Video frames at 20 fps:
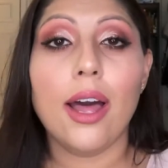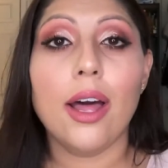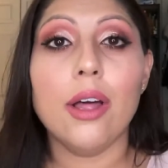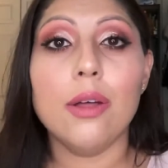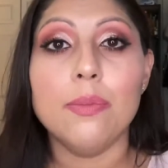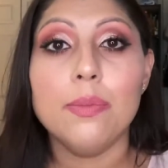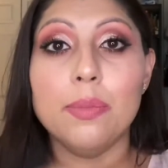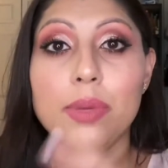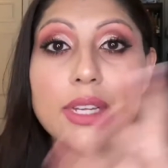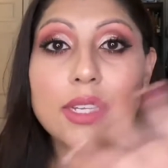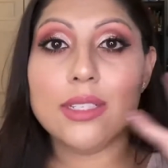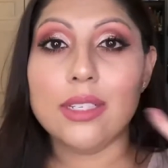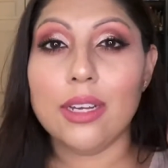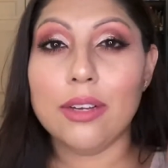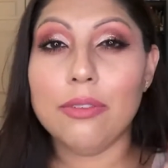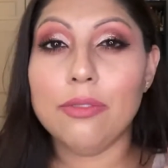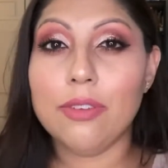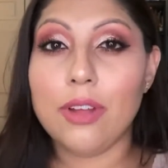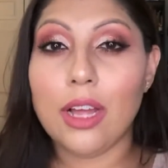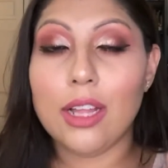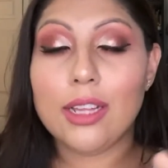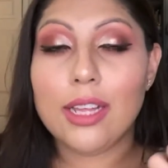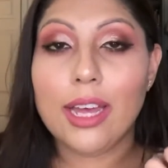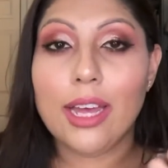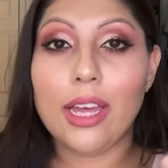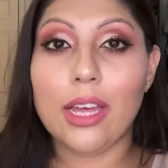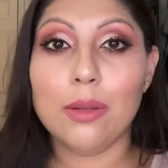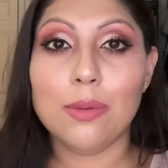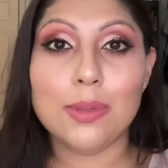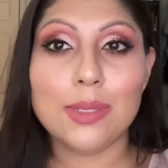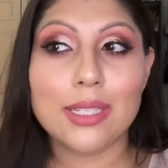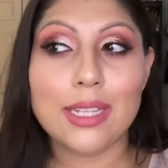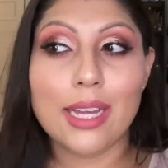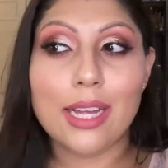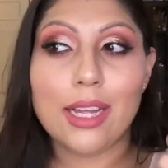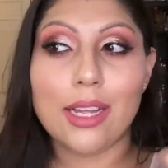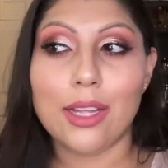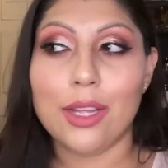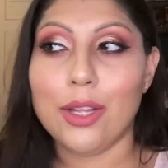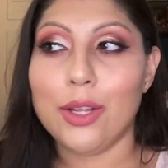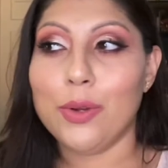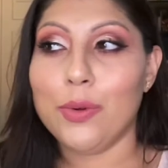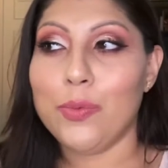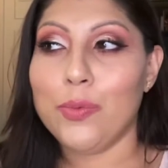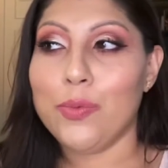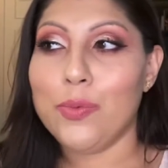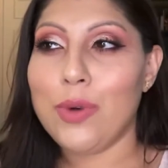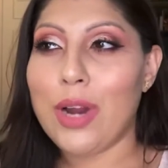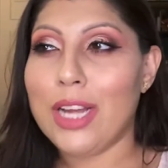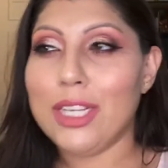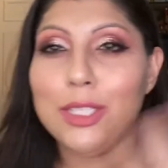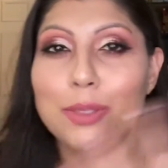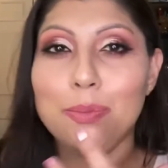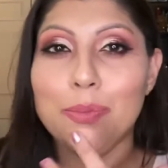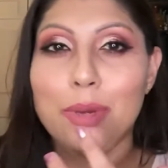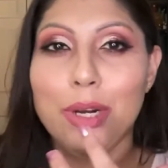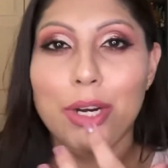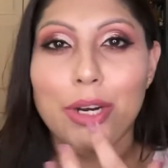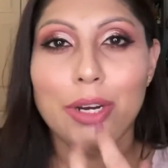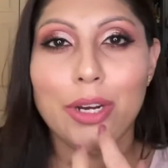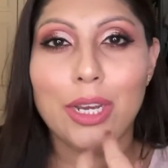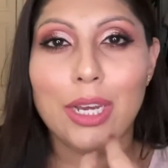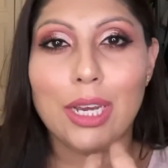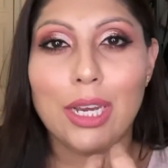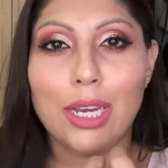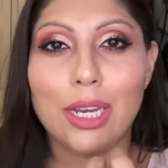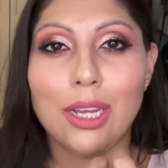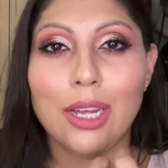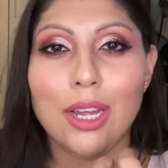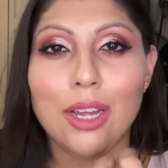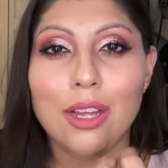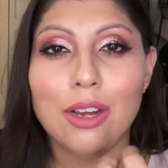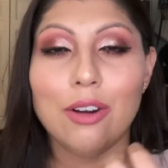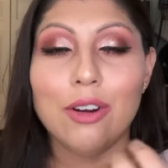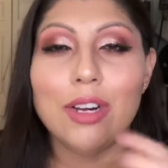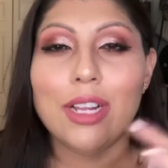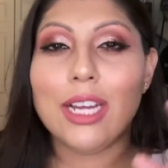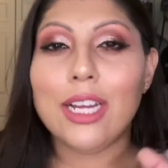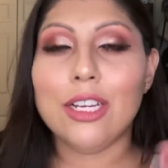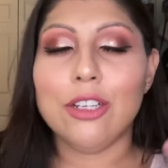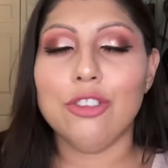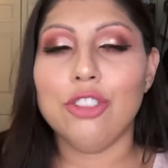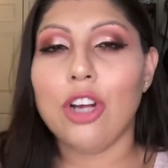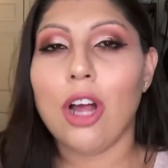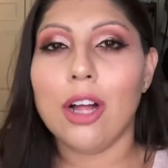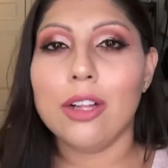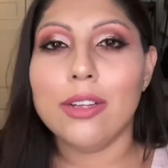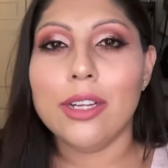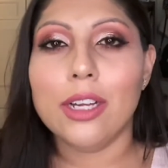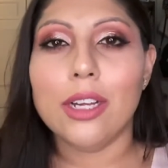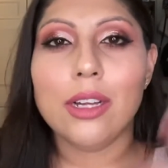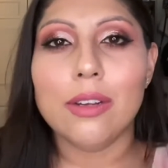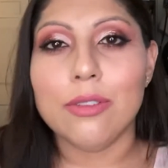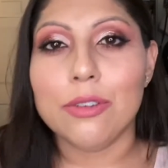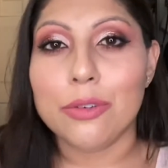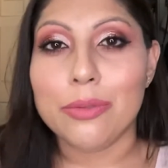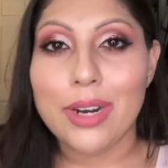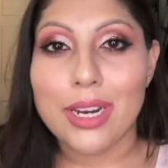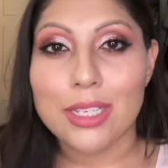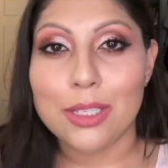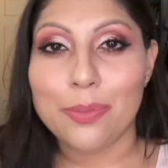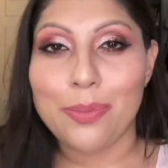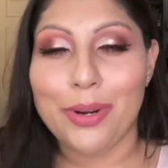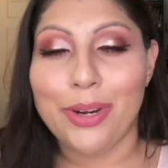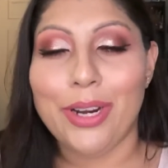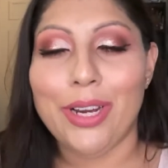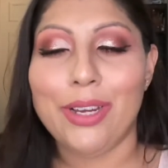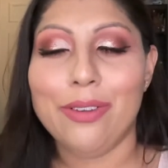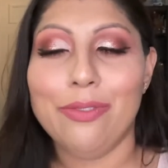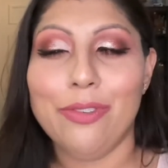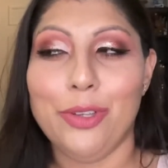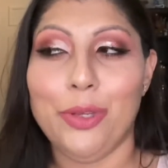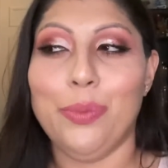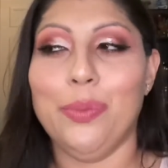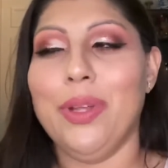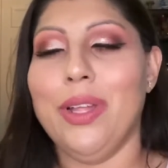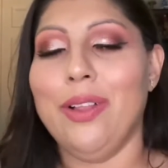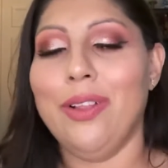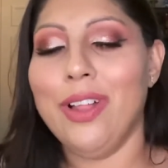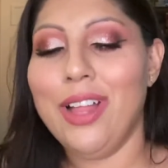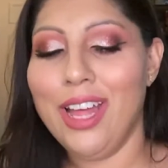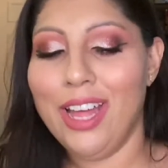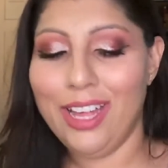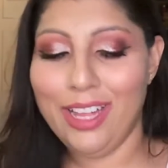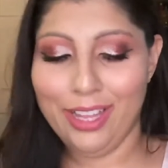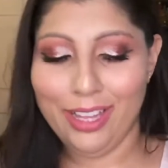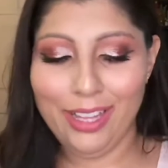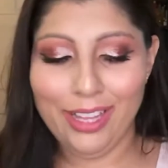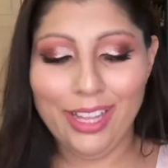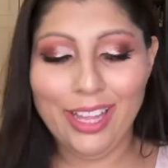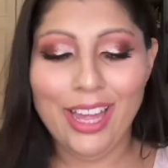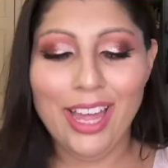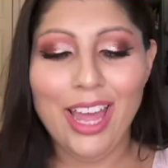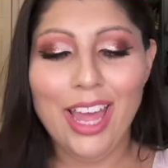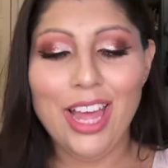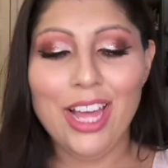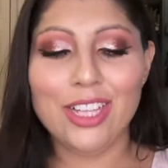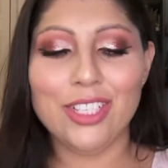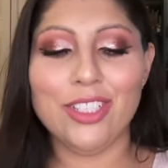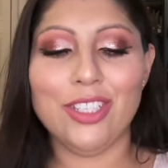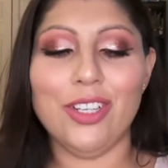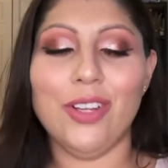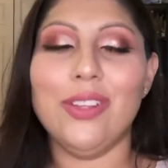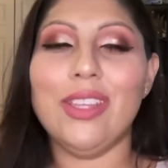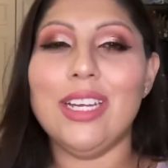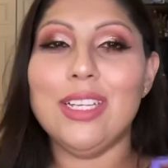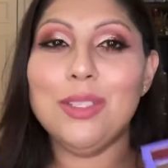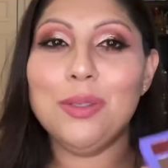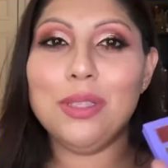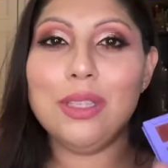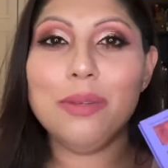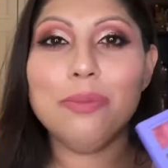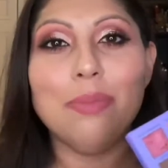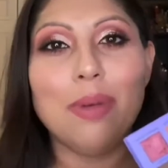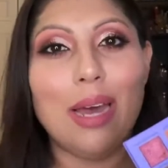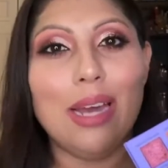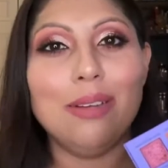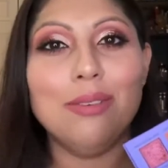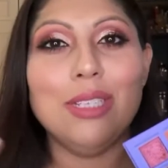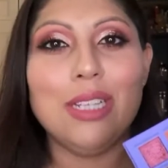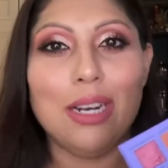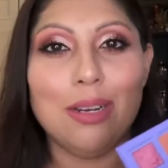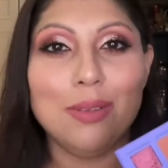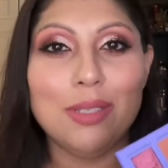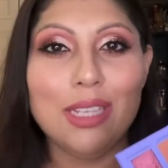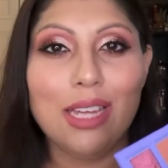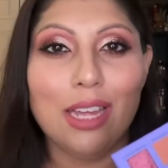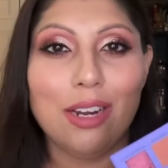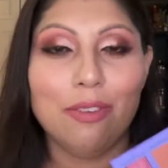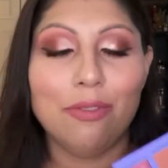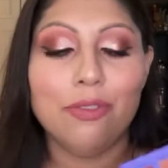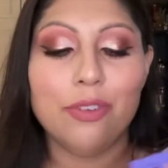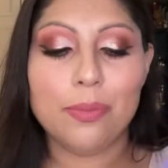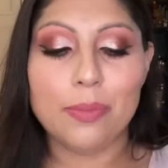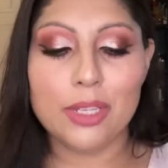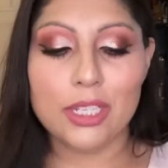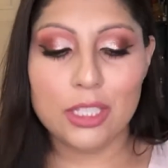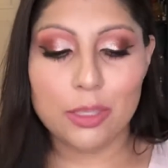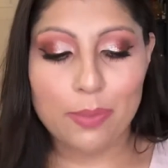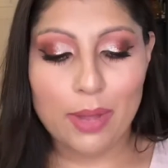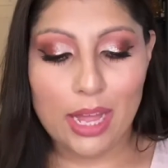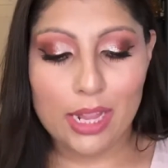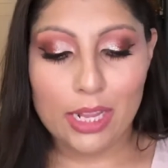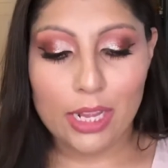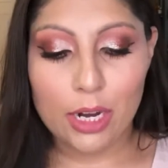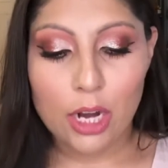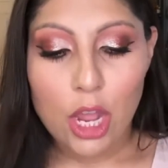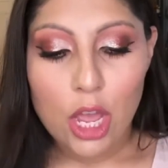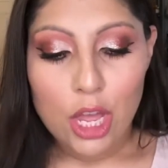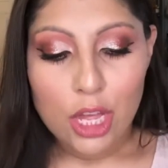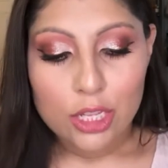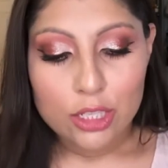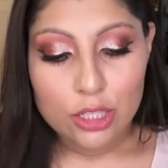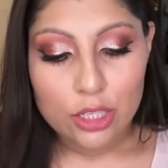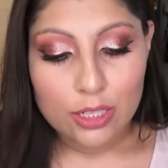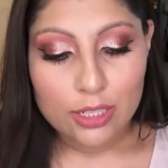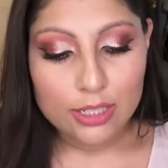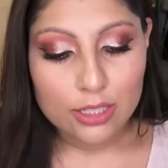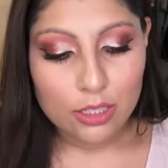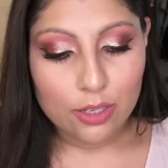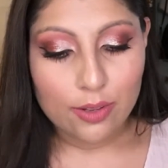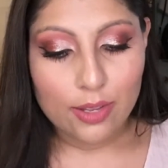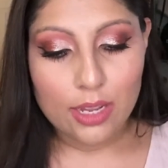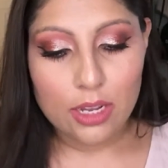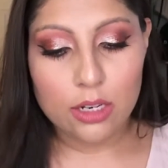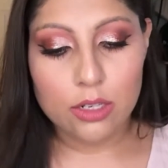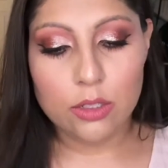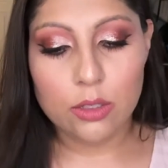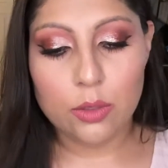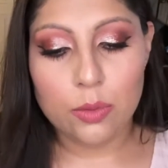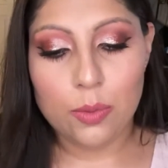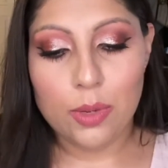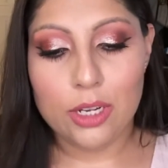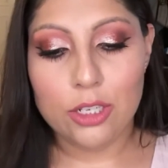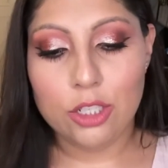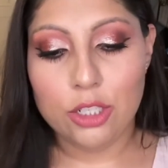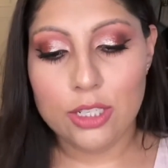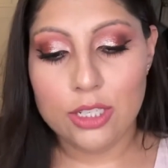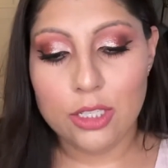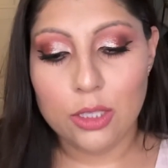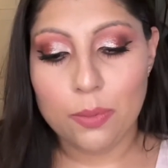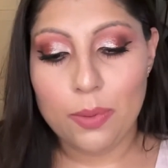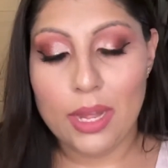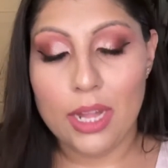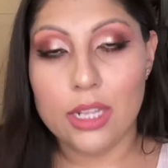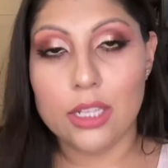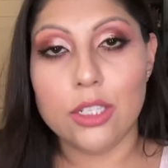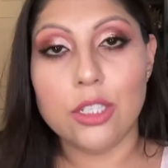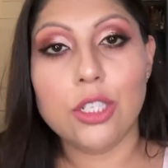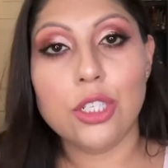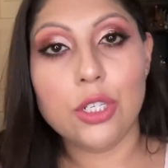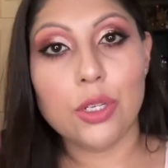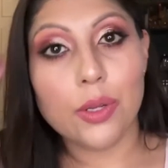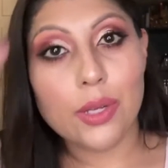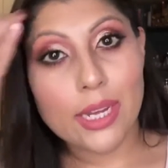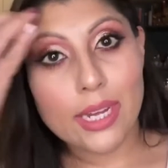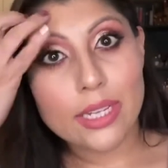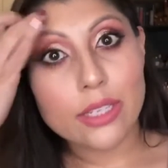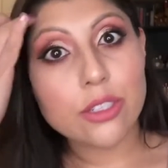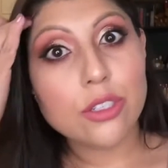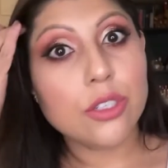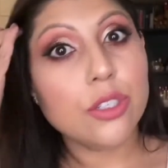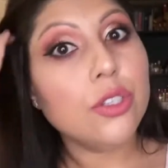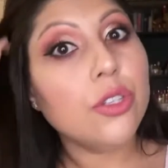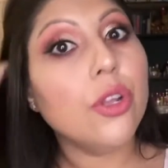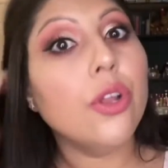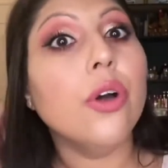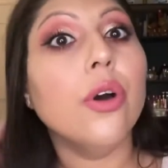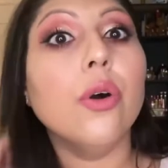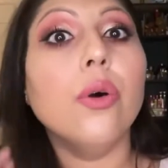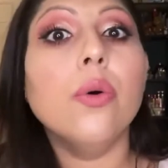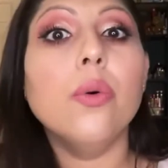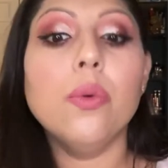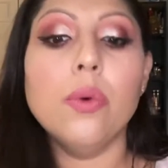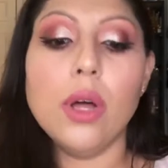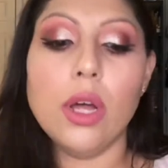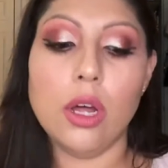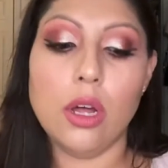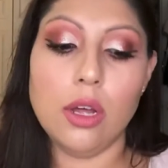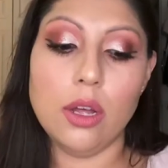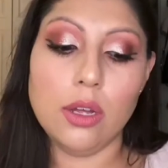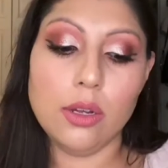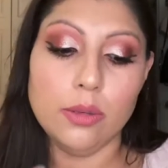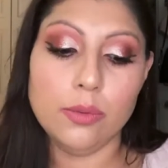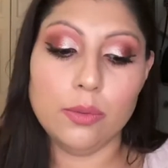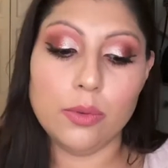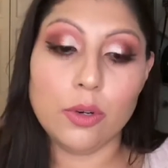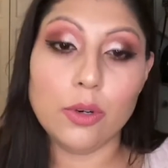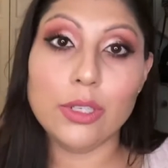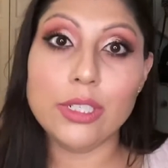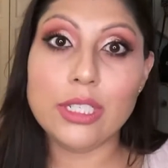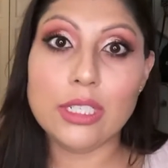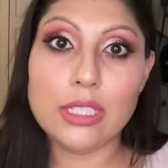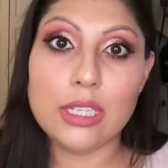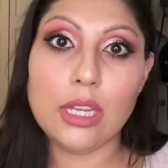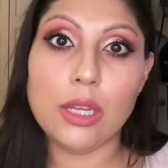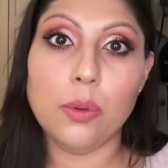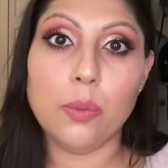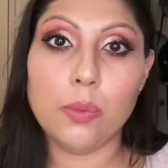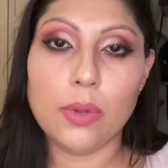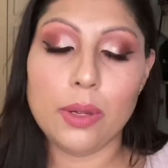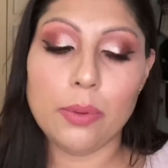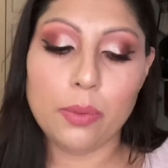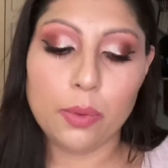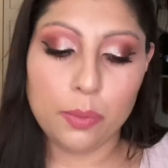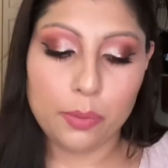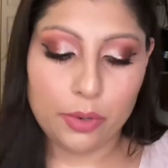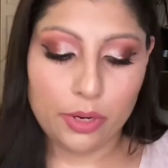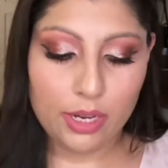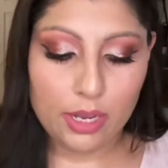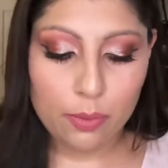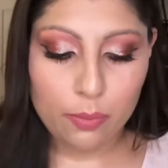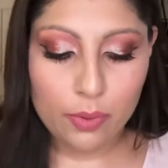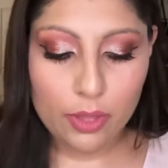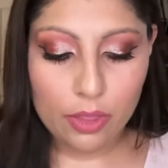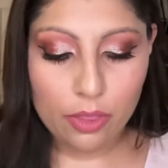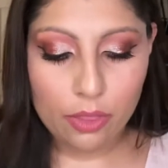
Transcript: because I felt like it was like a raspberry or like a chocolate covered raspberry, if you will. So that's the vibes that I was getting from this palette. So let's go ahead and swatch this palette so you guys know or see what we're working with.